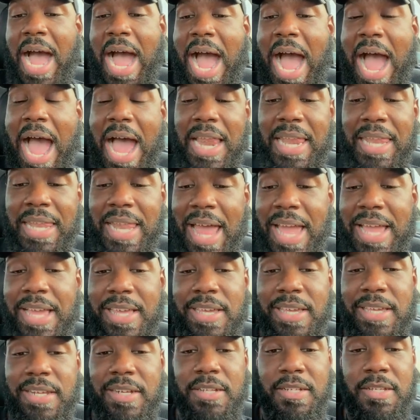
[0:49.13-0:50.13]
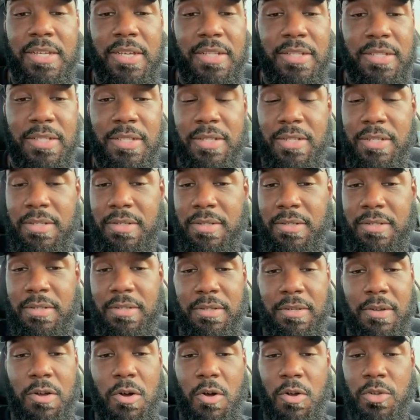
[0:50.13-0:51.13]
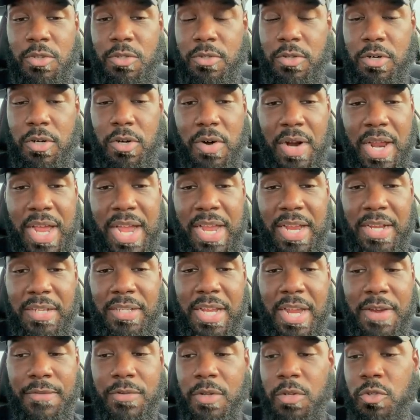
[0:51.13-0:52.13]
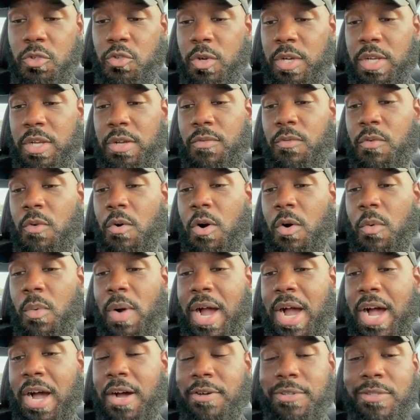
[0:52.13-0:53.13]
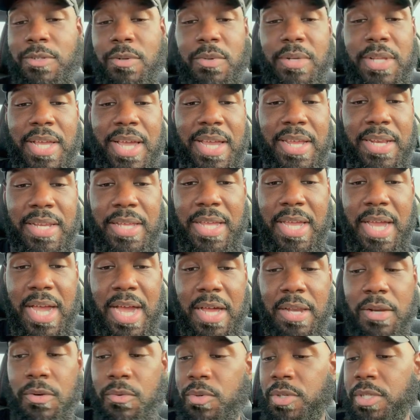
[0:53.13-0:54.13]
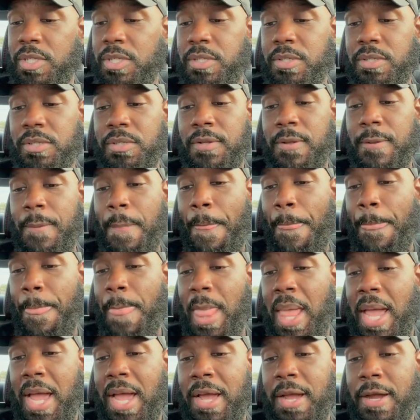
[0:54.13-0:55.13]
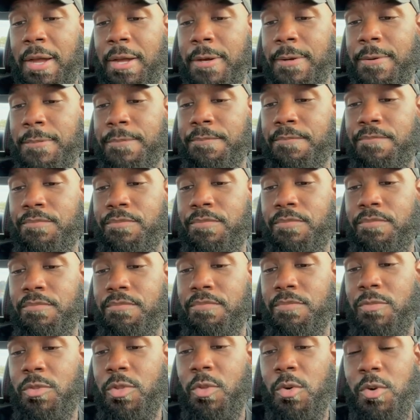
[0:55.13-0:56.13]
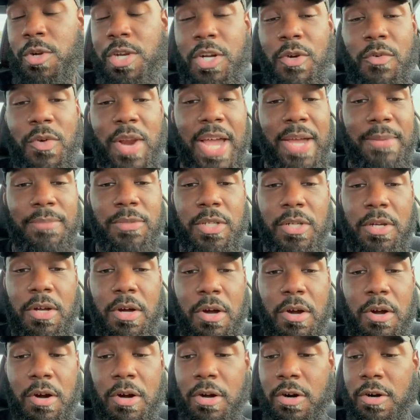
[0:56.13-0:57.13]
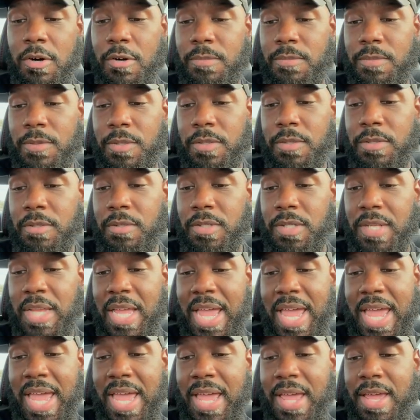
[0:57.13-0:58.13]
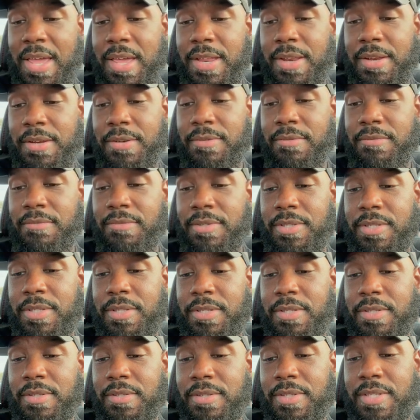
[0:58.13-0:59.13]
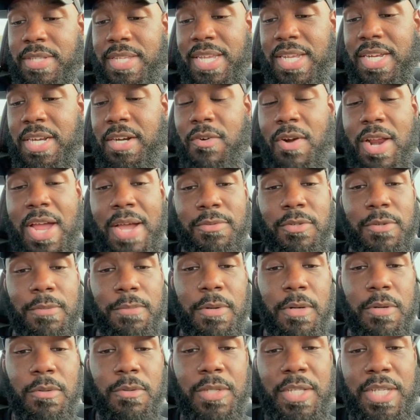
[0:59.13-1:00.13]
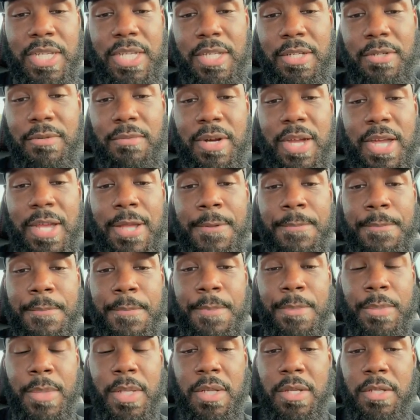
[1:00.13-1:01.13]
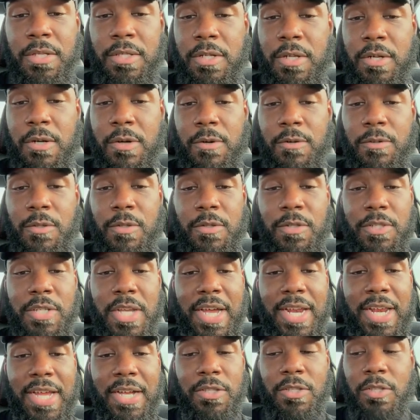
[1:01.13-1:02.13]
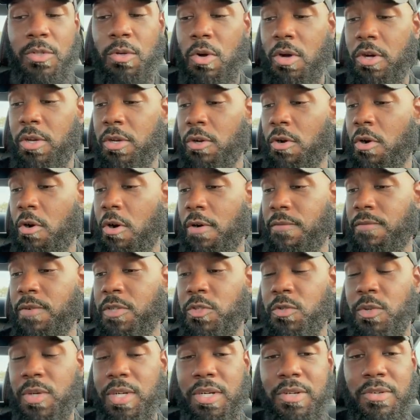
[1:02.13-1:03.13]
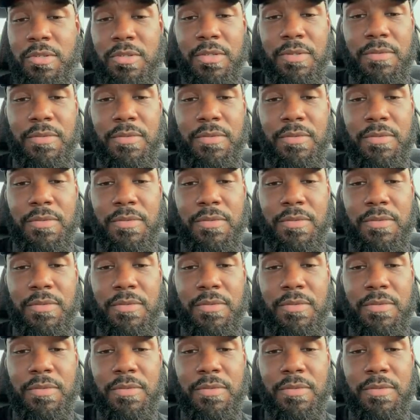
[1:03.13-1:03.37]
I like it. It doesn't cause you to crash after you drink it for a while. It's only 80 calories, um, three grams of carbs, and 10 grams of protein. Right. So shout out to all the coffee drinkers.